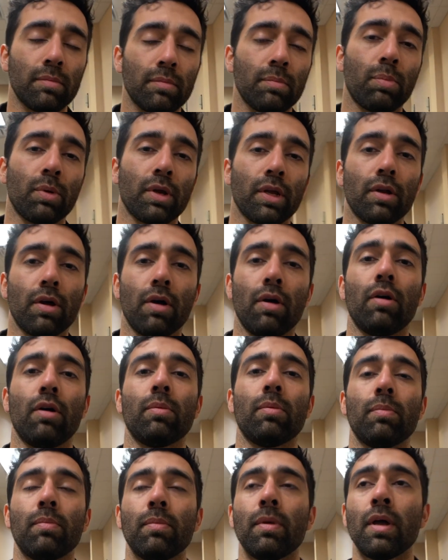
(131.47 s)
bring it
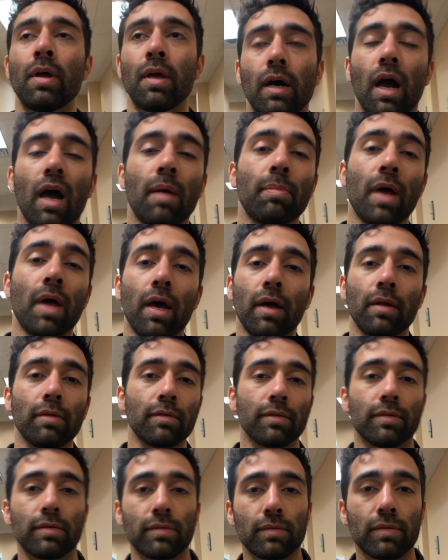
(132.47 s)
home. I'm not
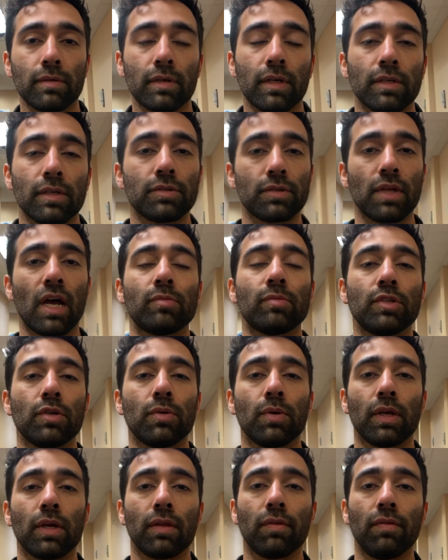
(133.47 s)
going to stop
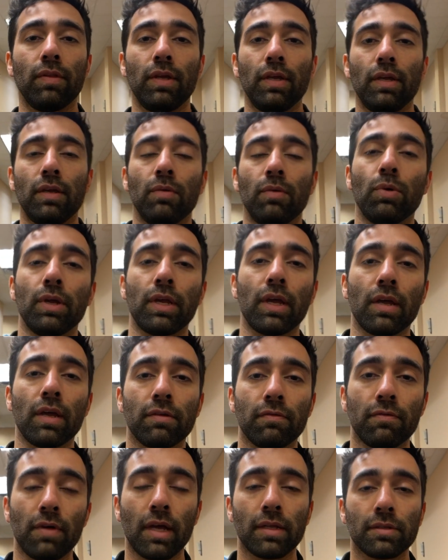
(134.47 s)
doing the weekend
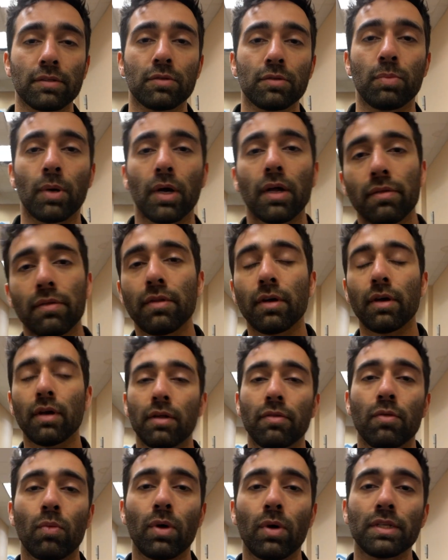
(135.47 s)
events, but
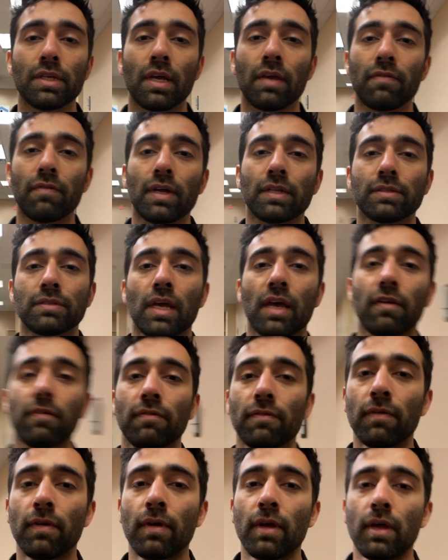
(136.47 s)
the one-day events
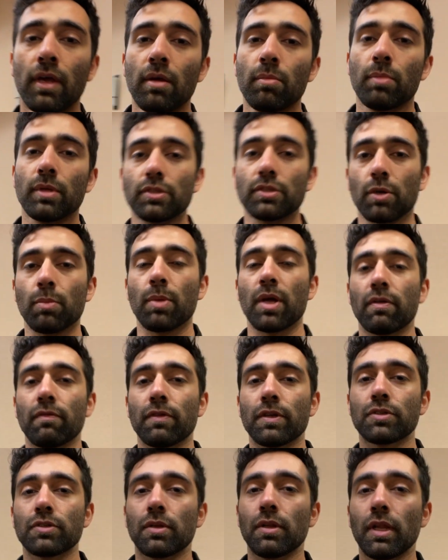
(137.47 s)
have been so
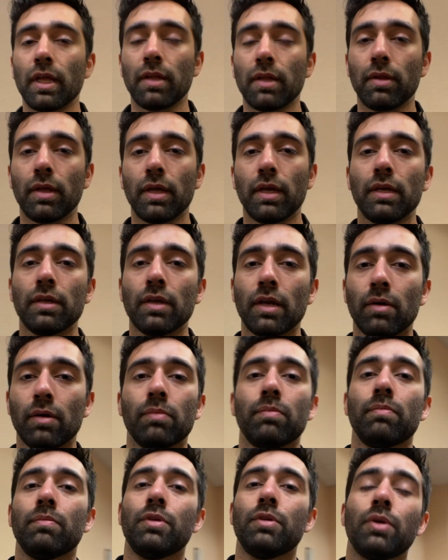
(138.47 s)
beneficial lately. You know,
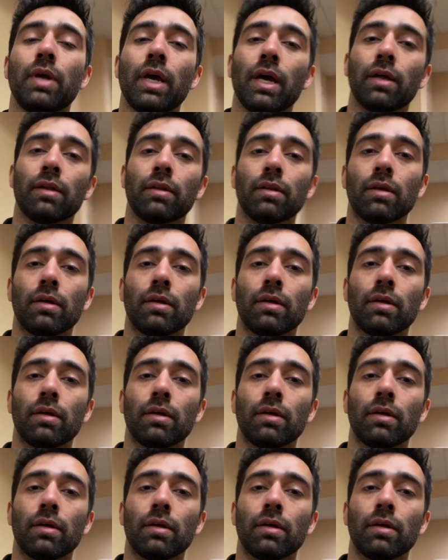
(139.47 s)
you get